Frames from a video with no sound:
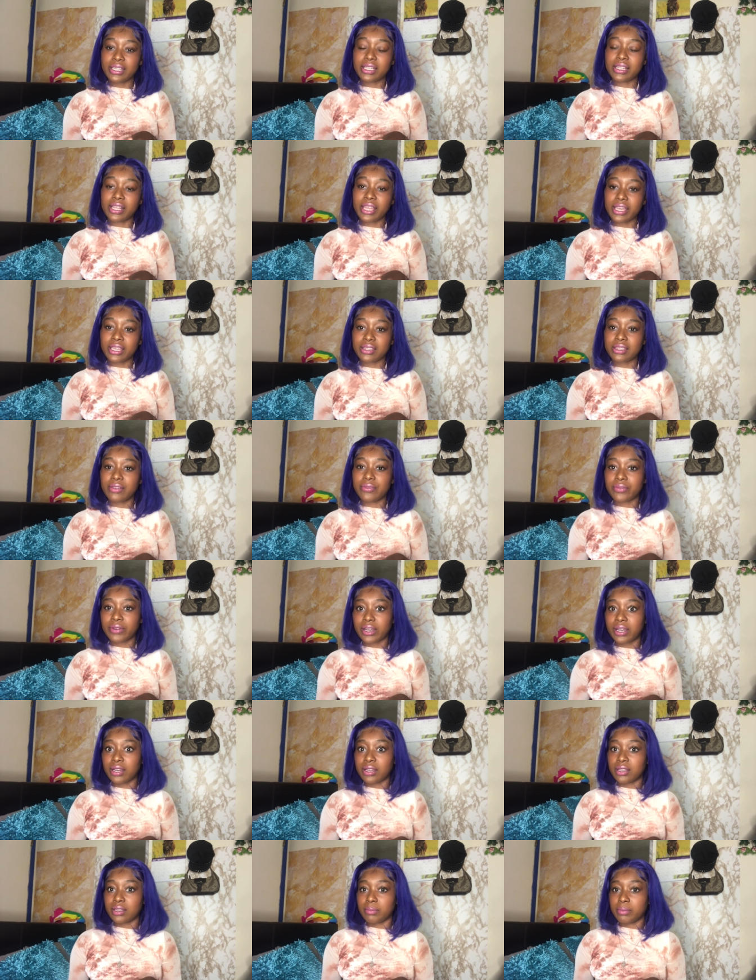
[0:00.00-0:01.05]
like the
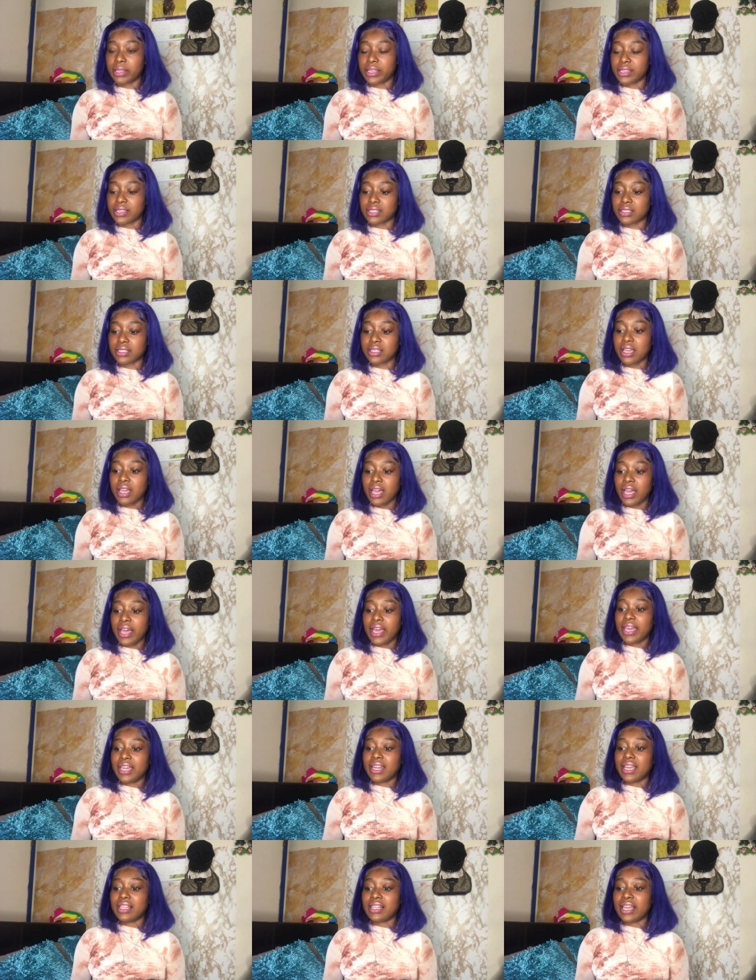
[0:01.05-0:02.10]
front of the place
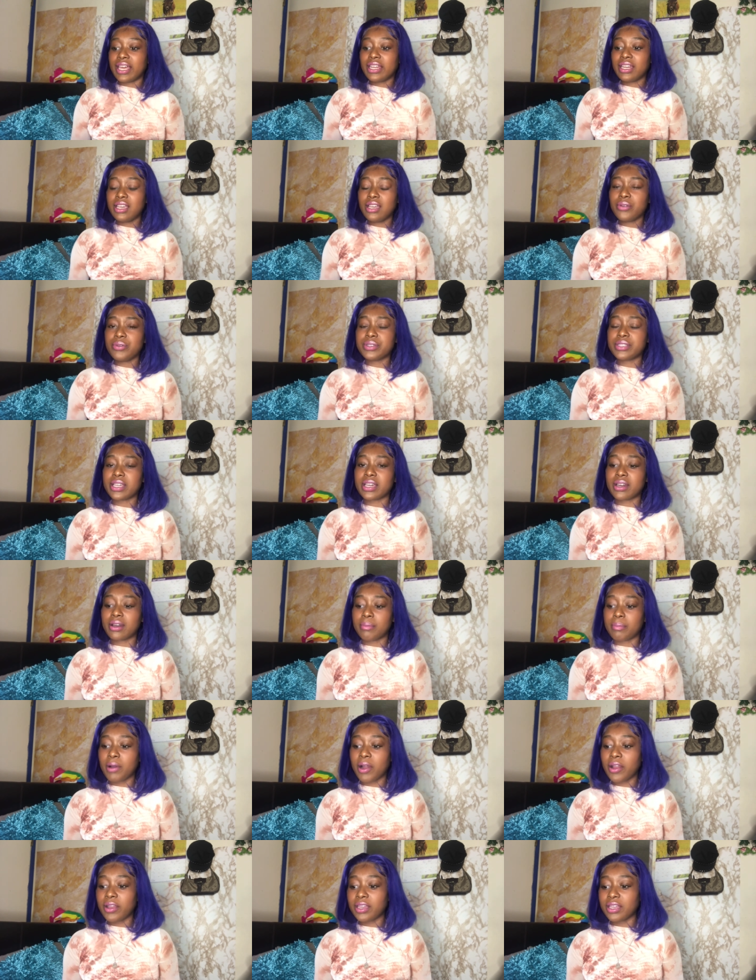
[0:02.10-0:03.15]
in atlanta it was like a
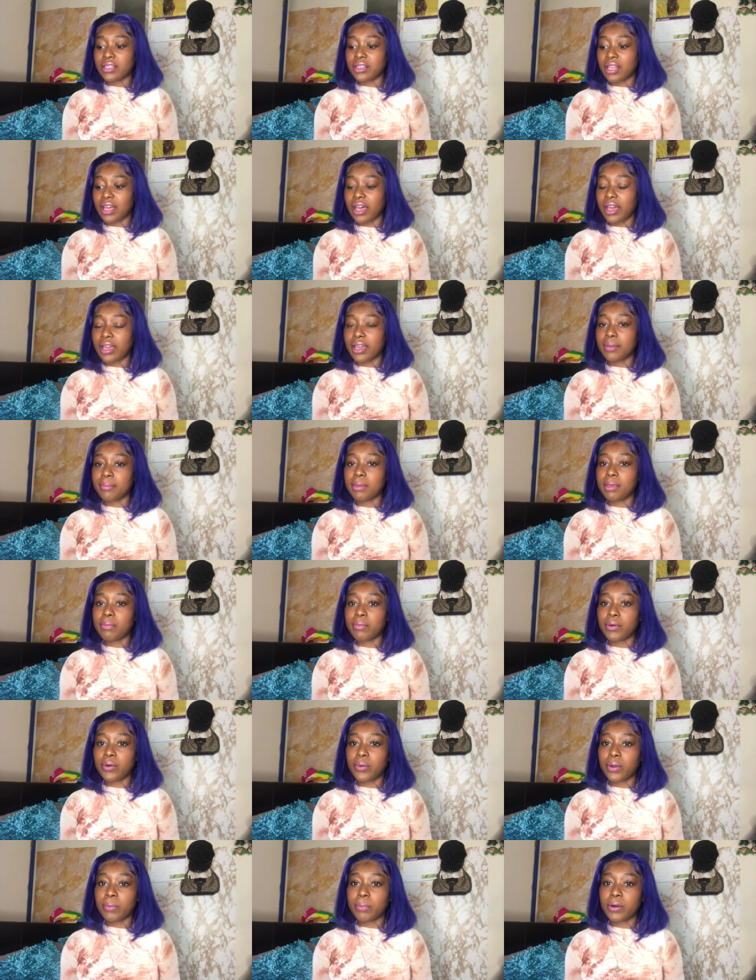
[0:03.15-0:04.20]
parking lot and
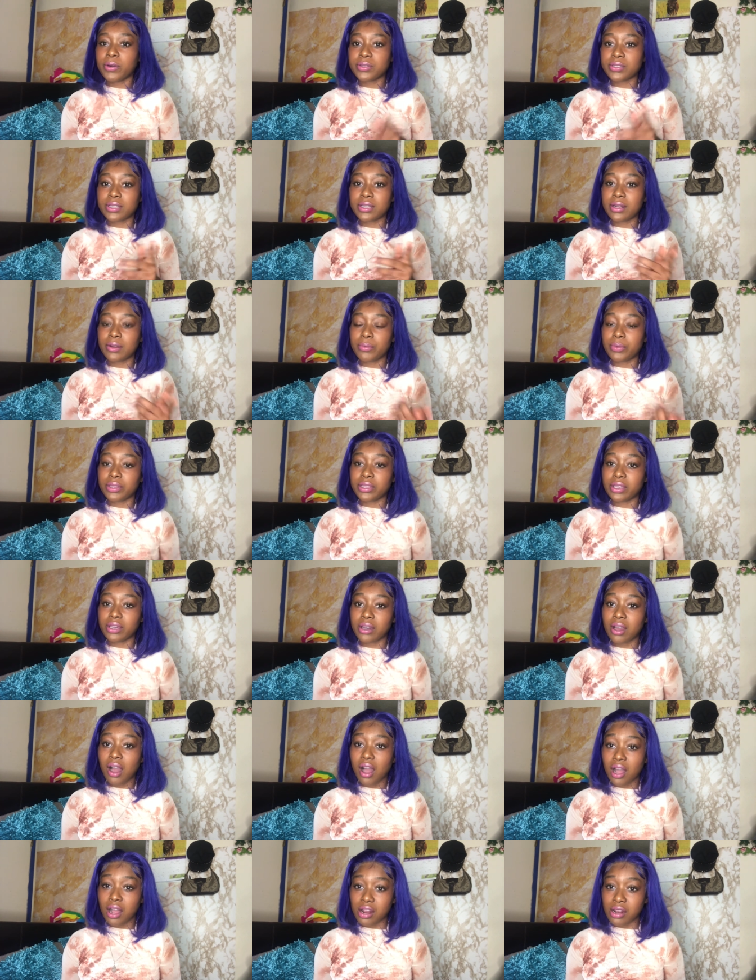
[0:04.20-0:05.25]
people were posted up with their
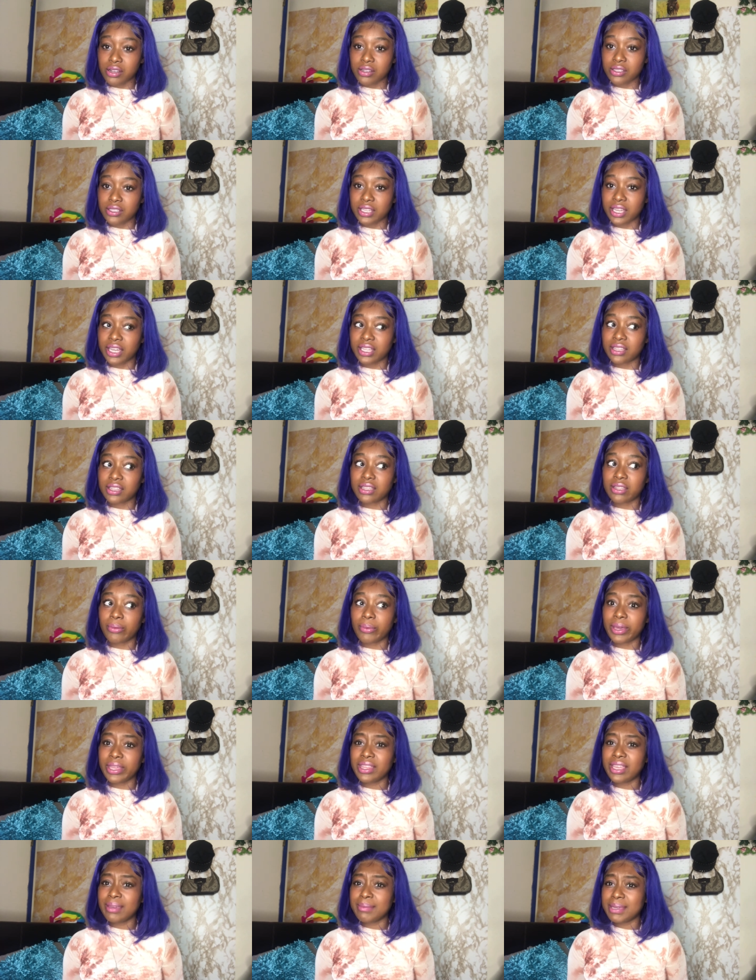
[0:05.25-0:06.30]
cars and the way
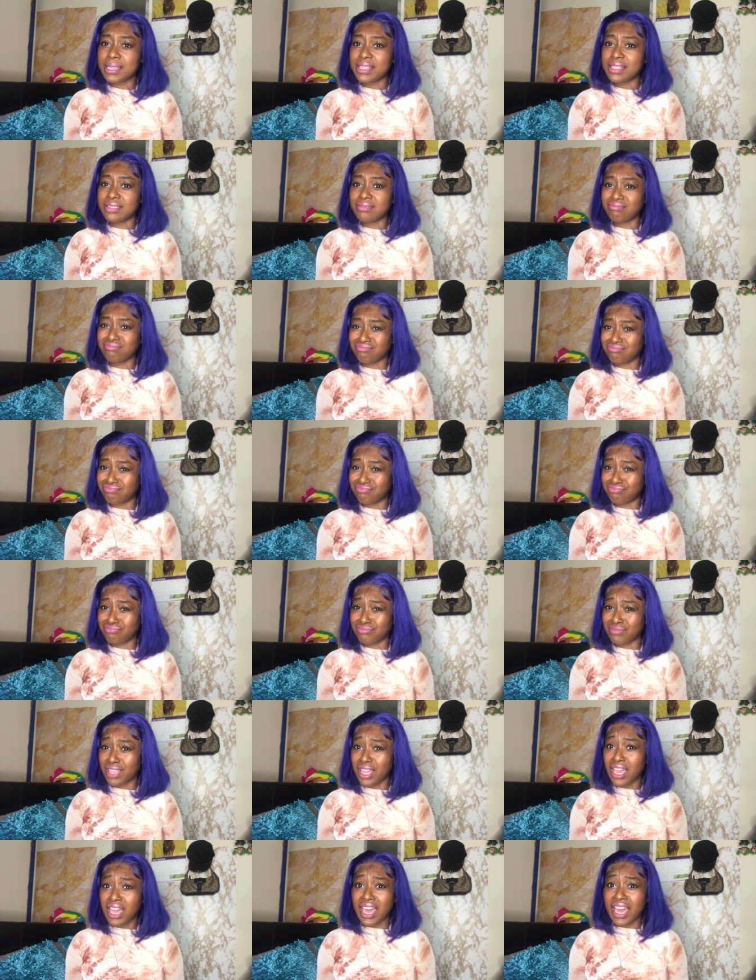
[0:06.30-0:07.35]
they be
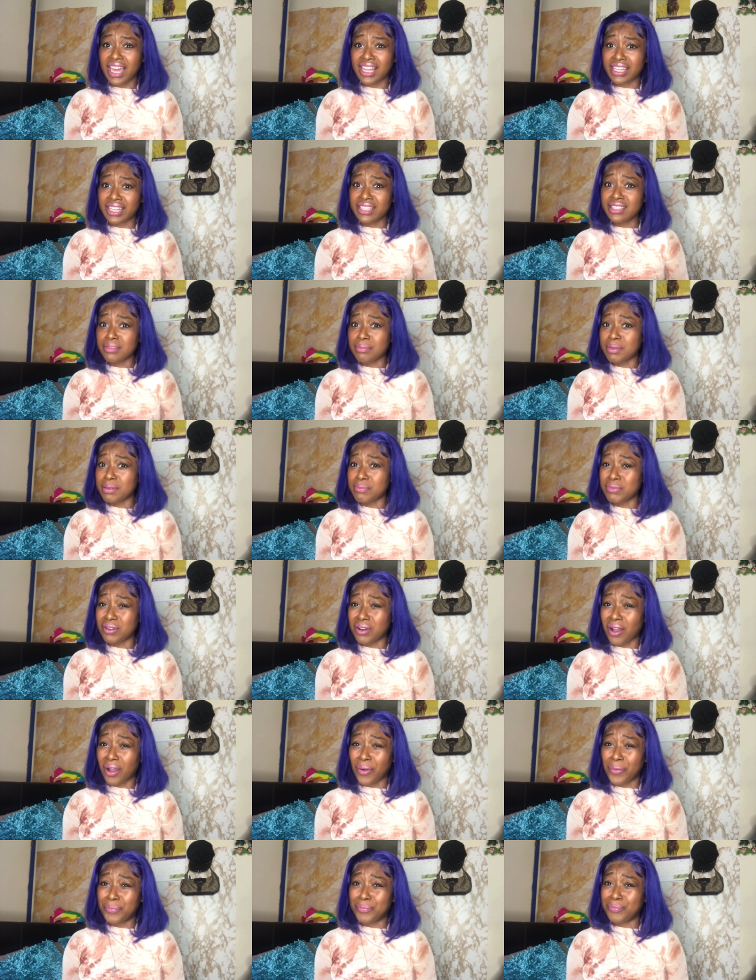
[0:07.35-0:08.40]
atlanta people
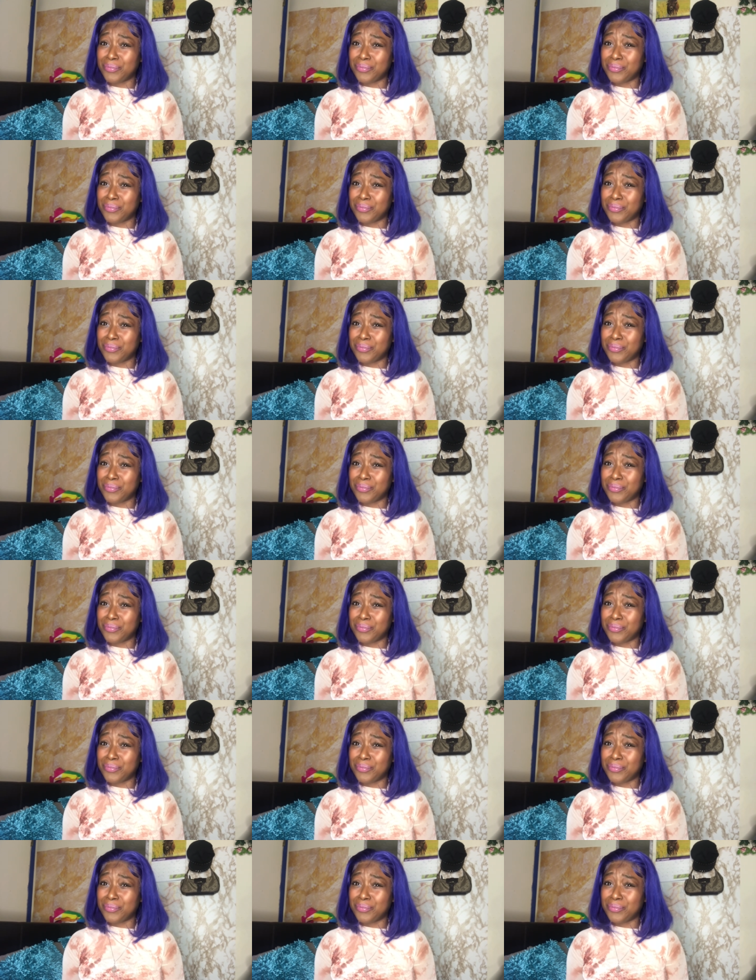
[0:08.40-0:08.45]
are